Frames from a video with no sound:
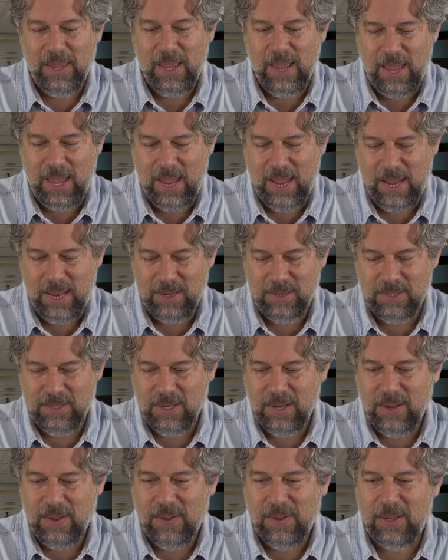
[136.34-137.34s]
And
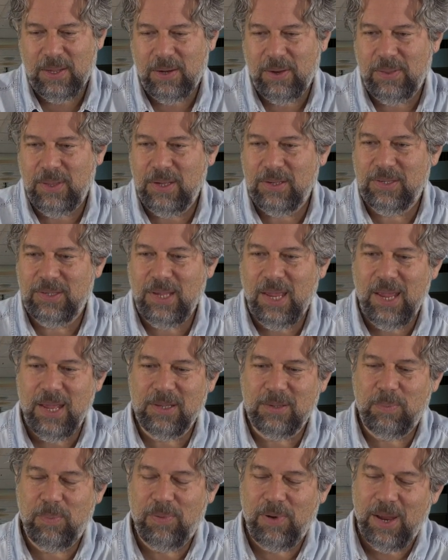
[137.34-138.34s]
you know, they say
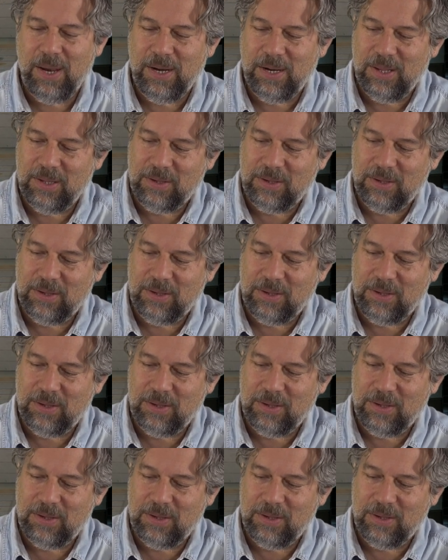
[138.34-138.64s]
it's braided.